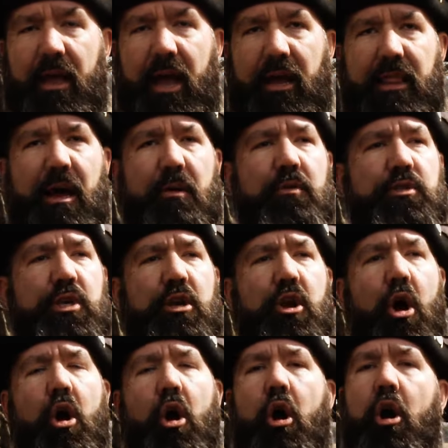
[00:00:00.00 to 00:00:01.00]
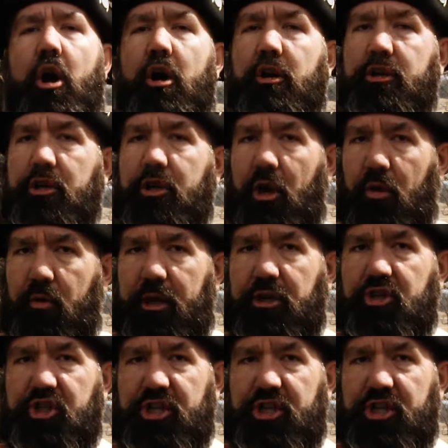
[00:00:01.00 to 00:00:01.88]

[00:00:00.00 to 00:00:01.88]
And that was an ongoing